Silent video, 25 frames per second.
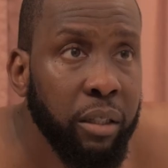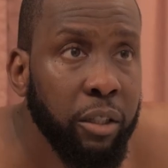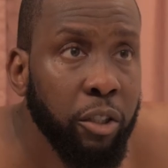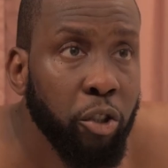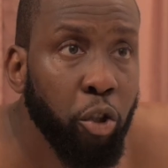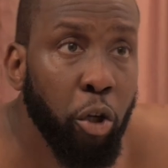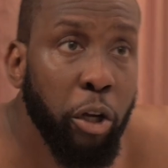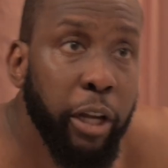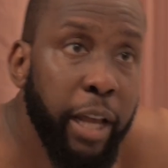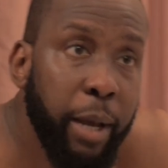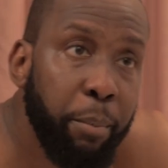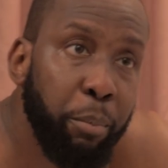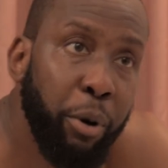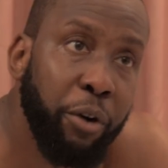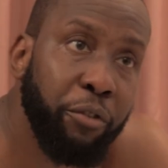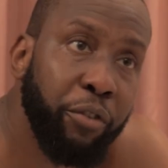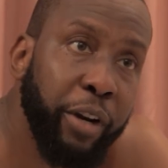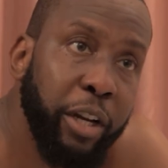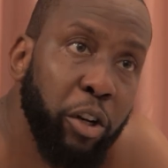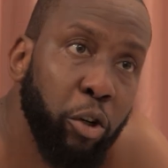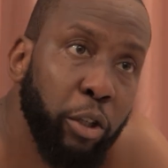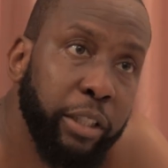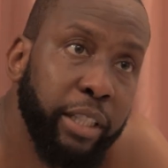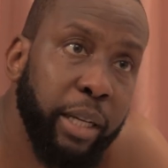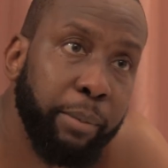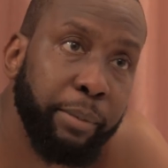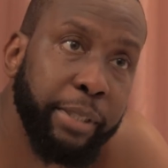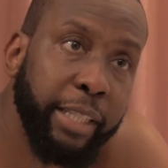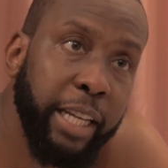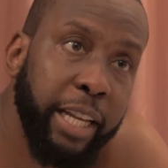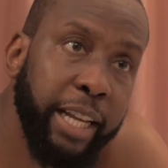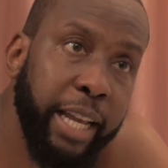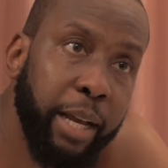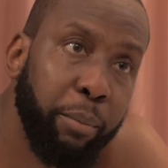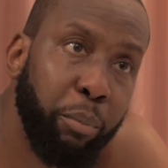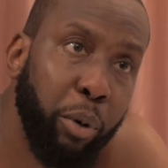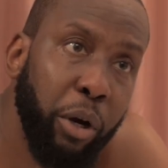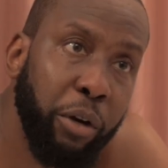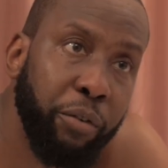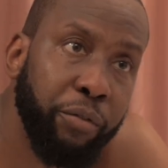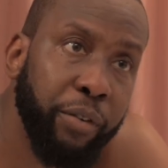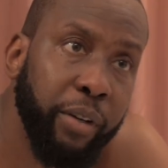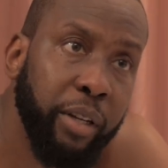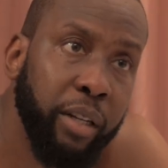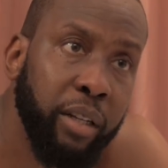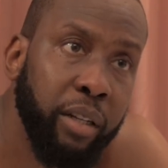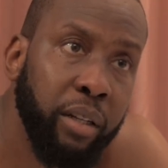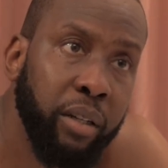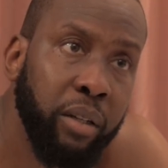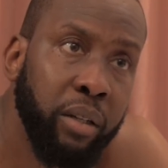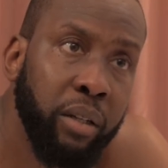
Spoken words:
So you get boyfriend, you don't tell me say you get boyfriend.